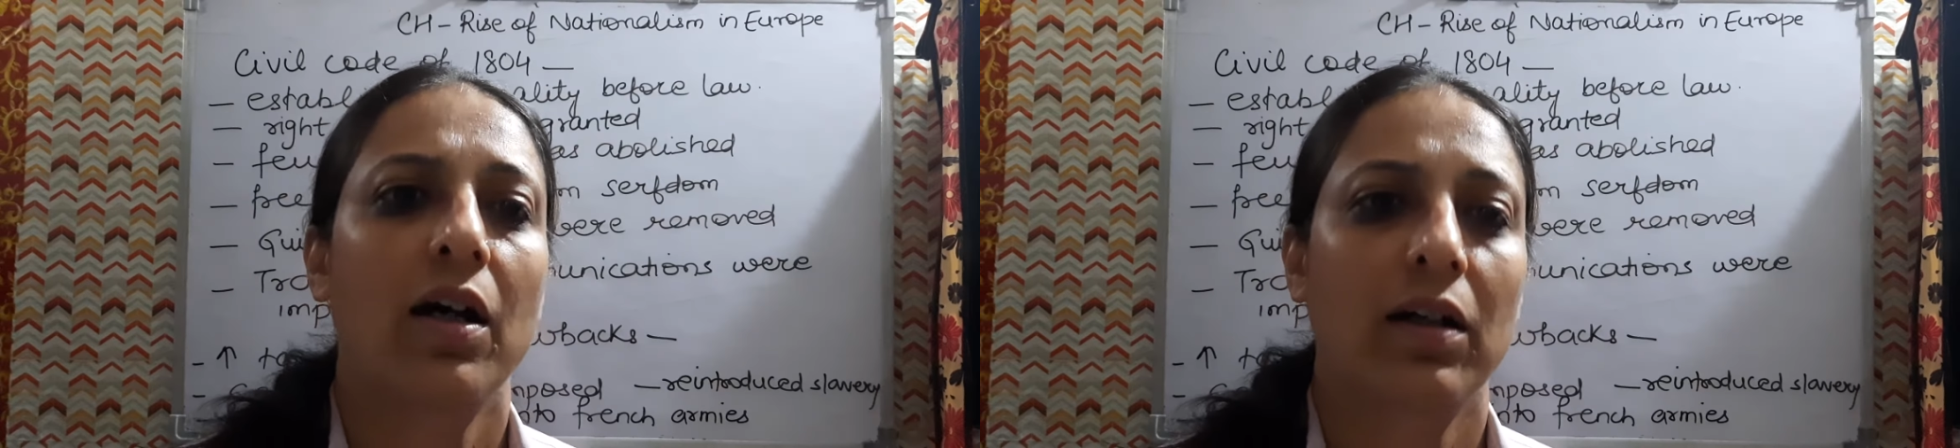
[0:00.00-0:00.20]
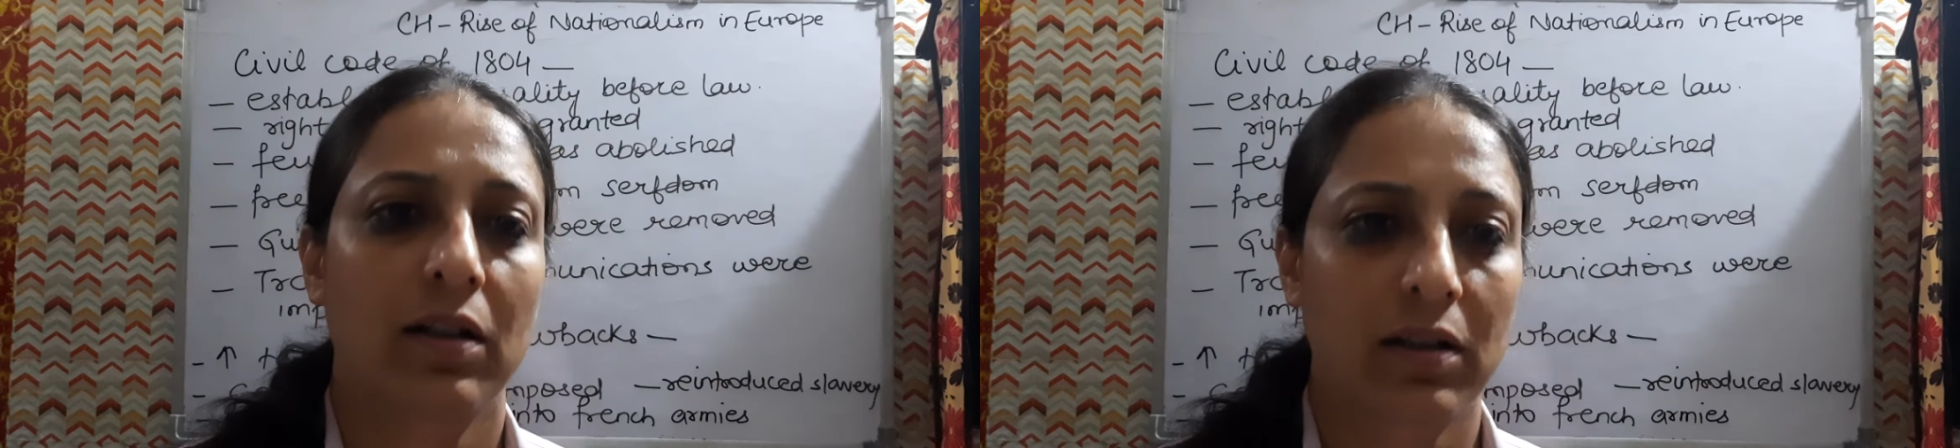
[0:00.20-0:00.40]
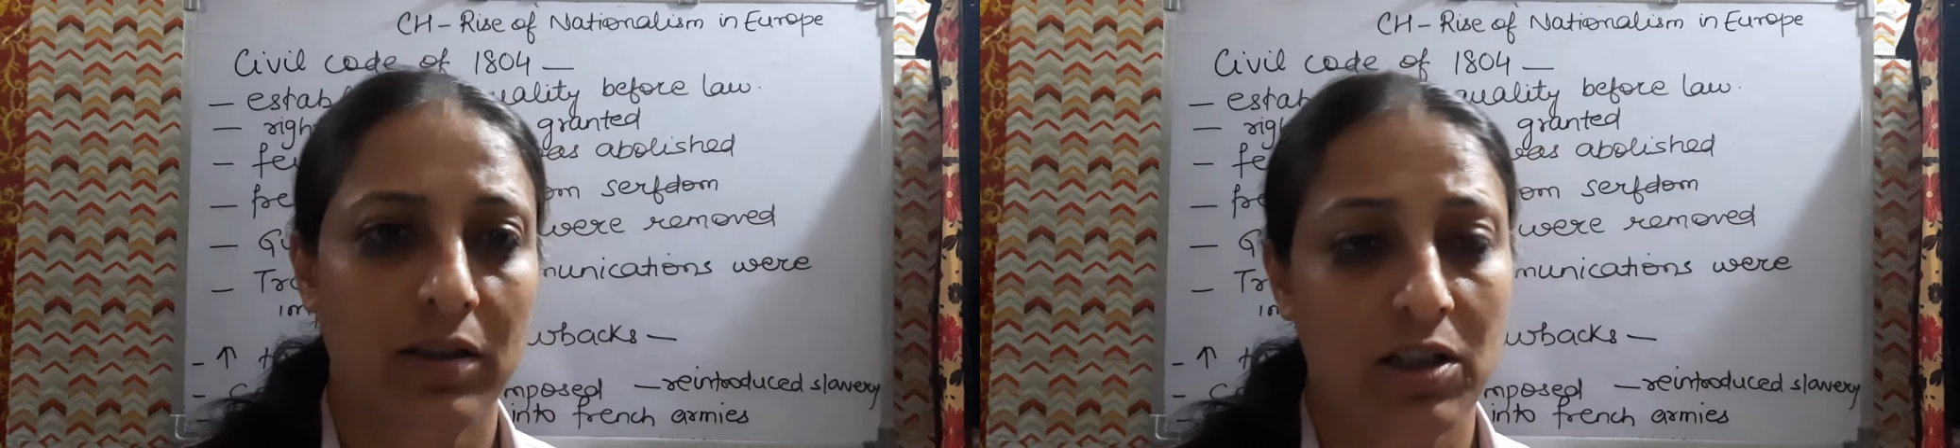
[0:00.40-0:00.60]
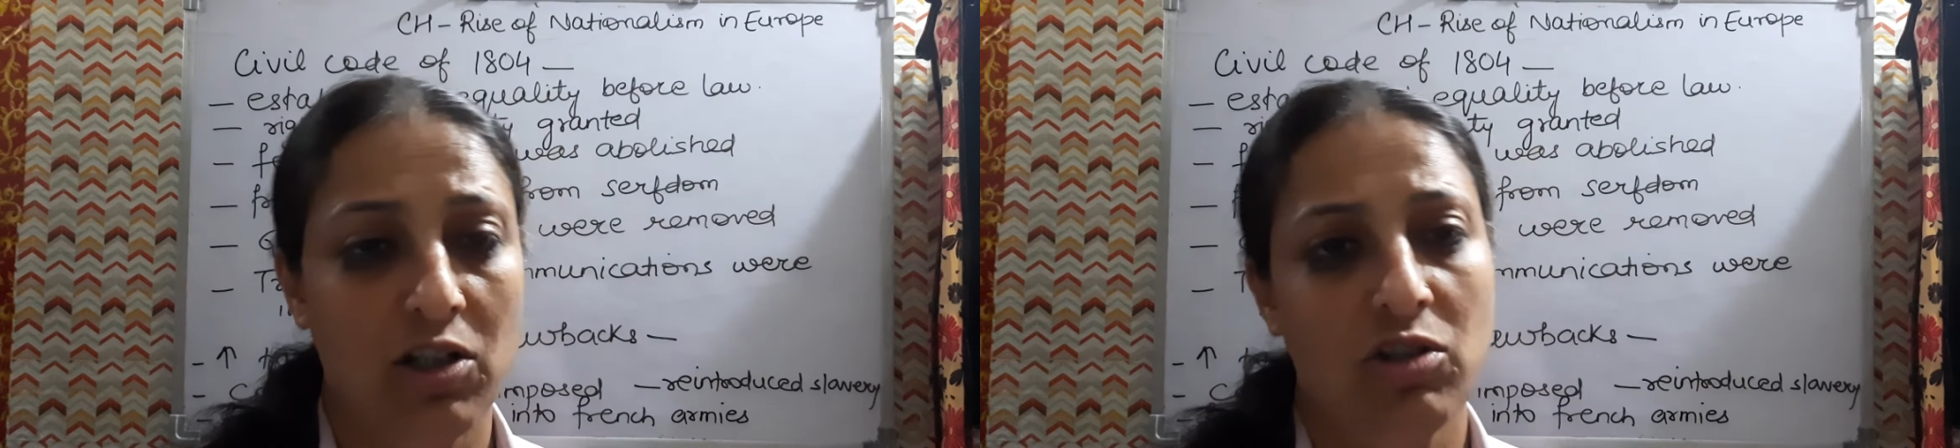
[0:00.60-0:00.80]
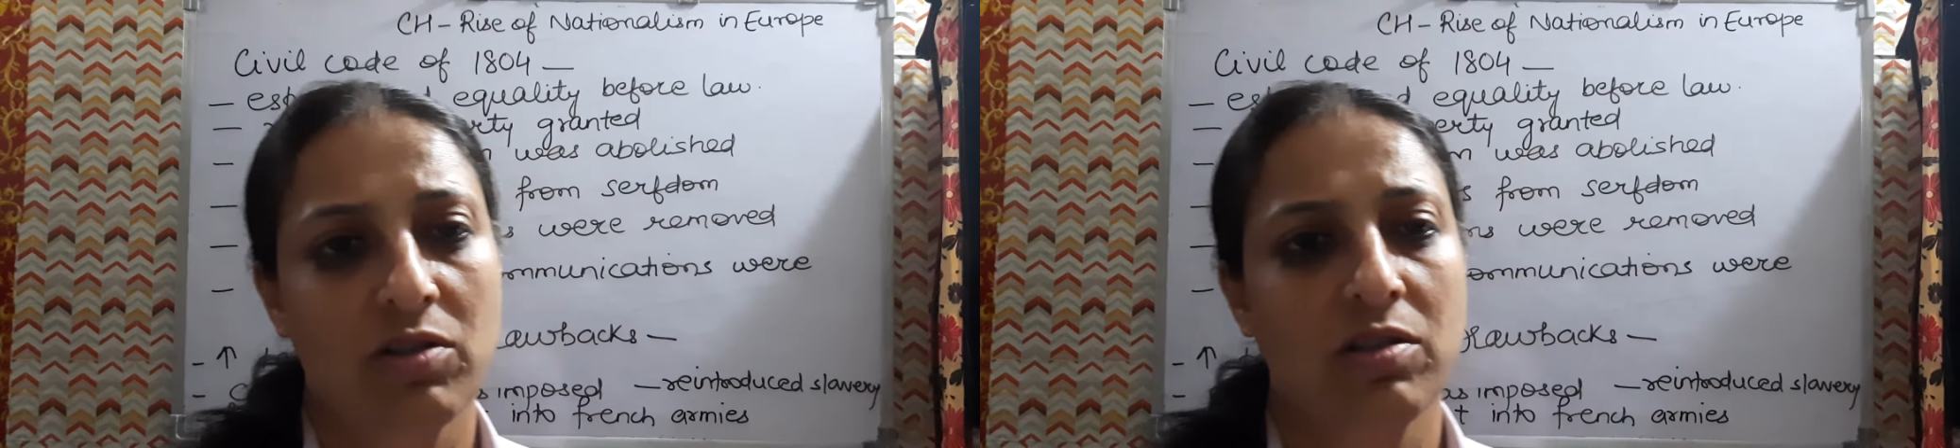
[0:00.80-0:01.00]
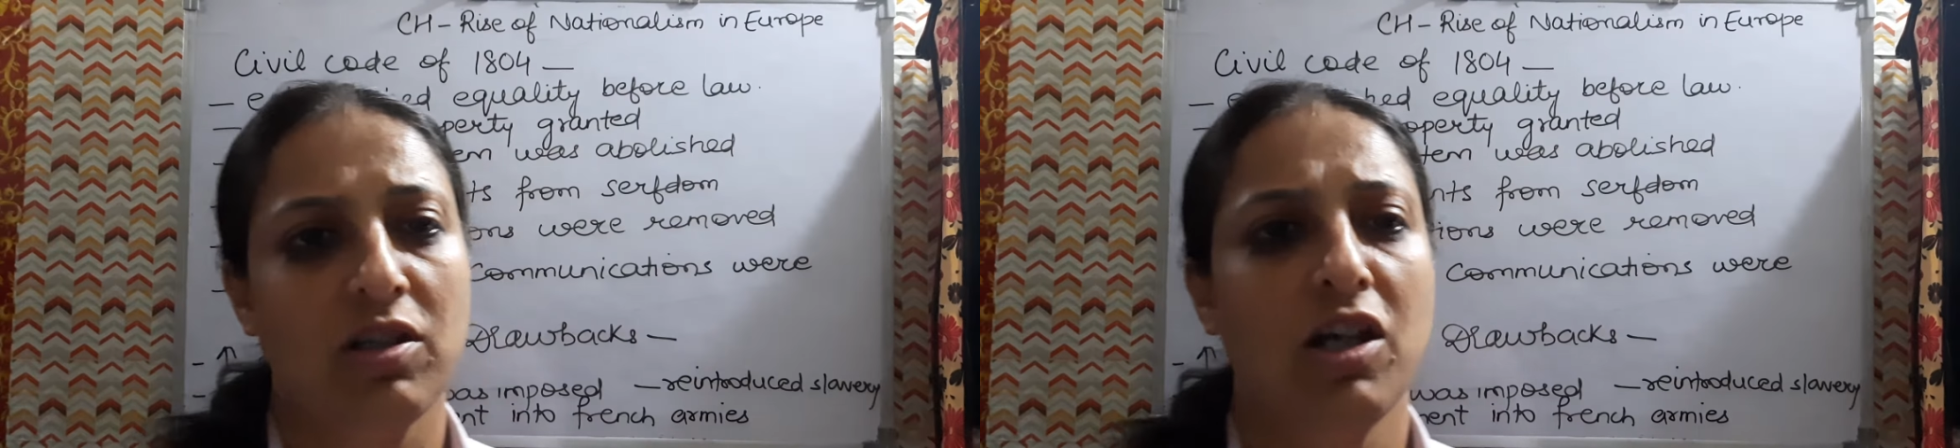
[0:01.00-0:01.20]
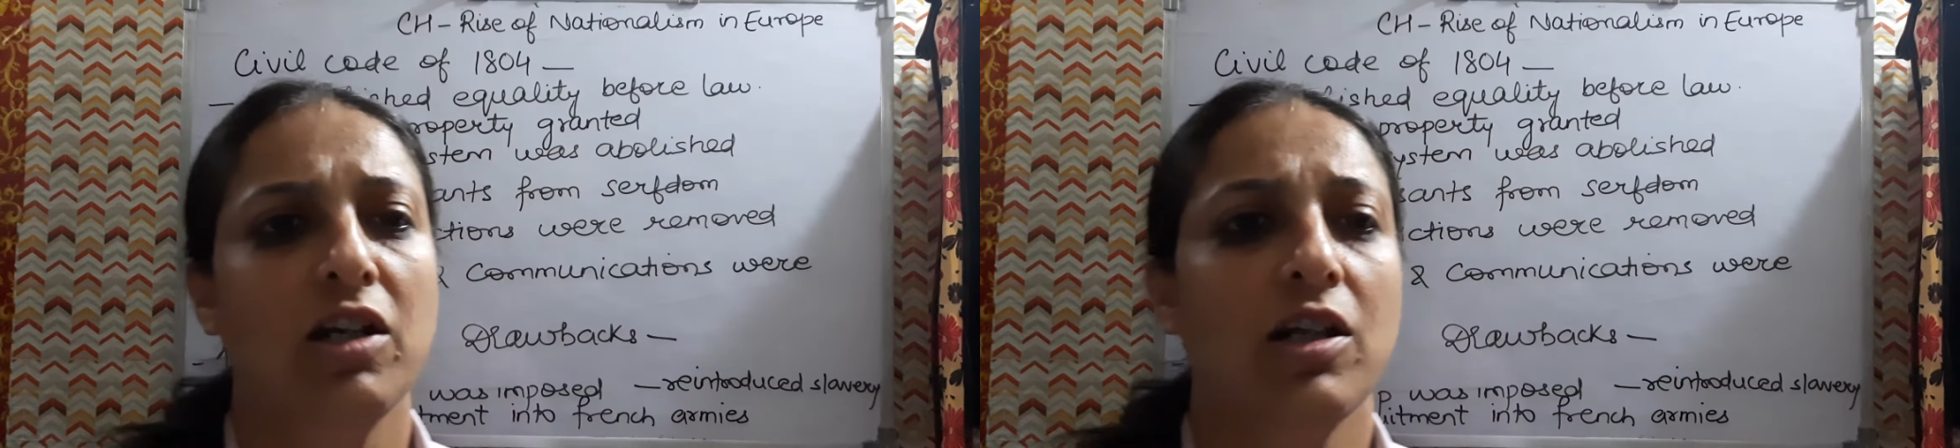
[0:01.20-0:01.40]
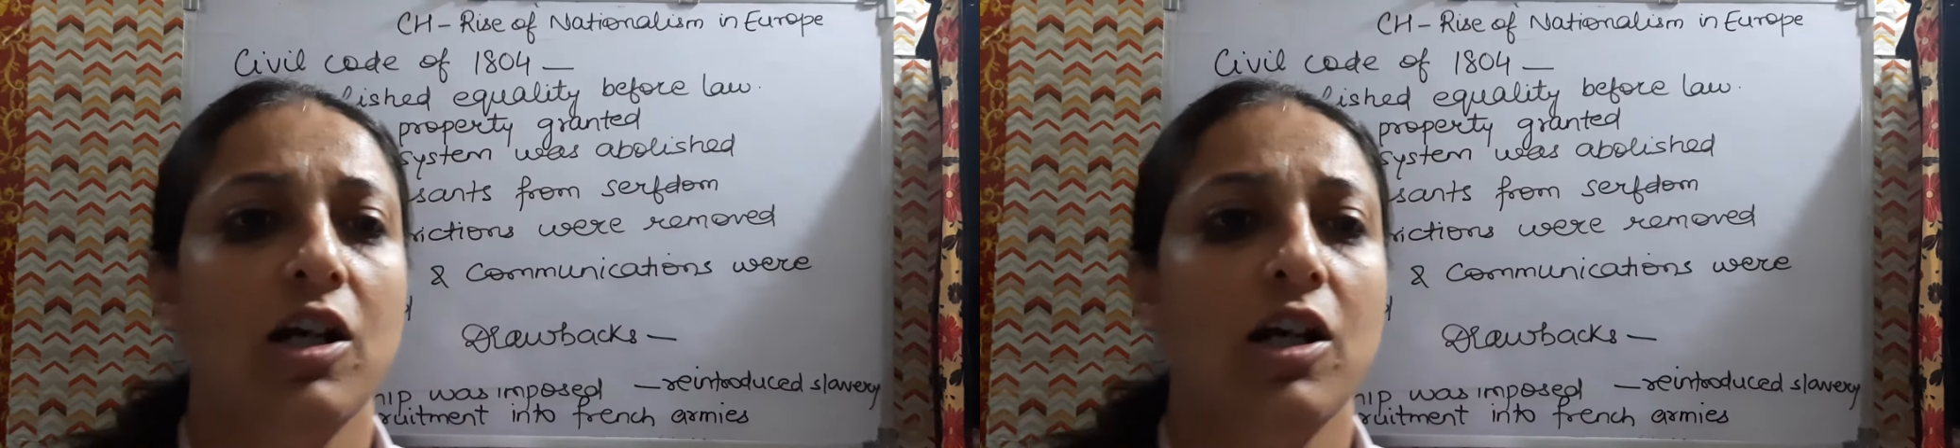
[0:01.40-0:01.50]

the nation state,